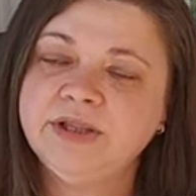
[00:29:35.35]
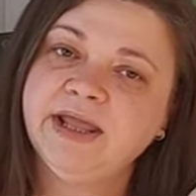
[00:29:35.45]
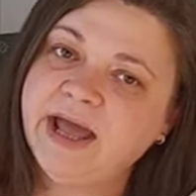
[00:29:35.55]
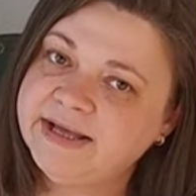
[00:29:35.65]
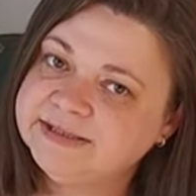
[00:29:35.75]

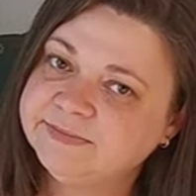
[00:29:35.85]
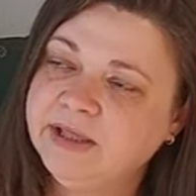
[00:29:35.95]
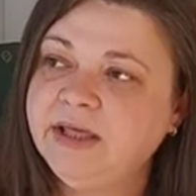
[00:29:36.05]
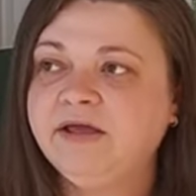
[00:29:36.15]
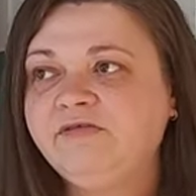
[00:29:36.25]
They asked
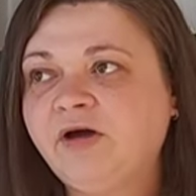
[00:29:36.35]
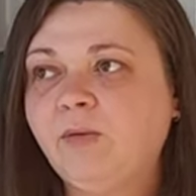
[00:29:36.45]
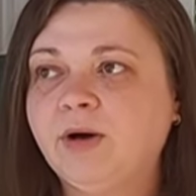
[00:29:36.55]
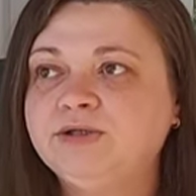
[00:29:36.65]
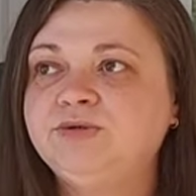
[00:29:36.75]
me if
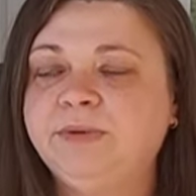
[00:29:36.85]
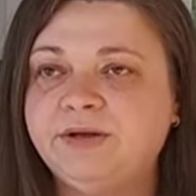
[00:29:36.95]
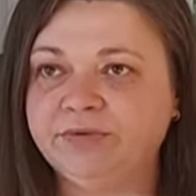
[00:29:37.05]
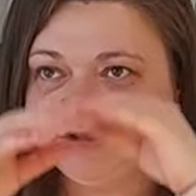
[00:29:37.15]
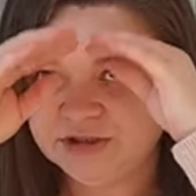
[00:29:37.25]
I want to
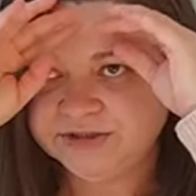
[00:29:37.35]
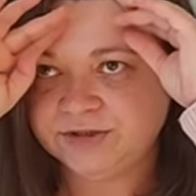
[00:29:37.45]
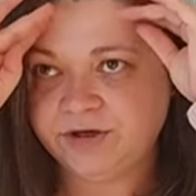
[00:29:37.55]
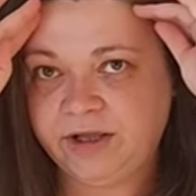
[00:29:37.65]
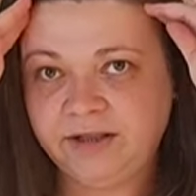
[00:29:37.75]
be
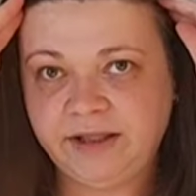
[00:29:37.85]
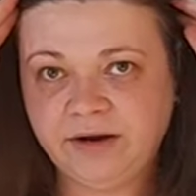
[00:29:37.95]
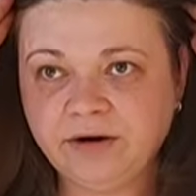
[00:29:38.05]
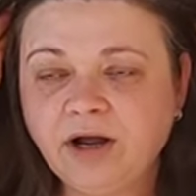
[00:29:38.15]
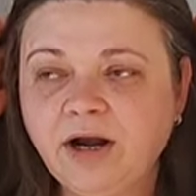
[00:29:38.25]
registered in
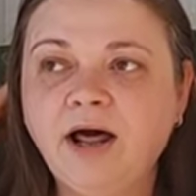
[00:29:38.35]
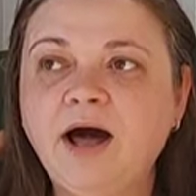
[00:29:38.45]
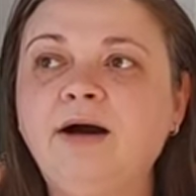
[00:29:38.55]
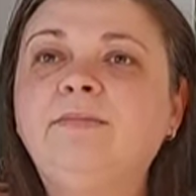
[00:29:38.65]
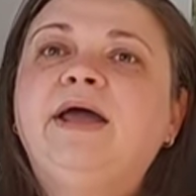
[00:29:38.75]
the
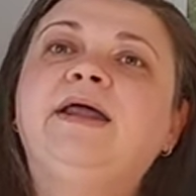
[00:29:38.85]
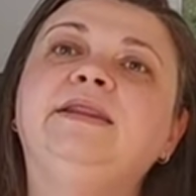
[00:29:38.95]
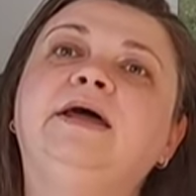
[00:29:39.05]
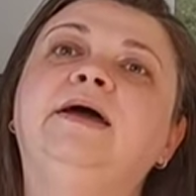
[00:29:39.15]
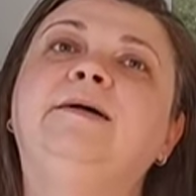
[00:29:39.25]
club and